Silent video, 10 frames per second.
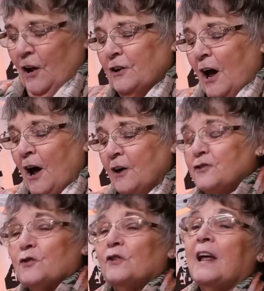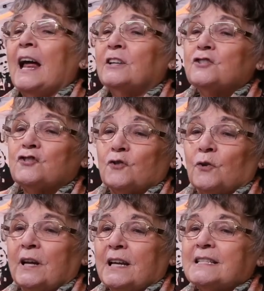Now, so the end of the
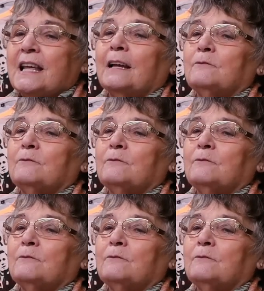story is that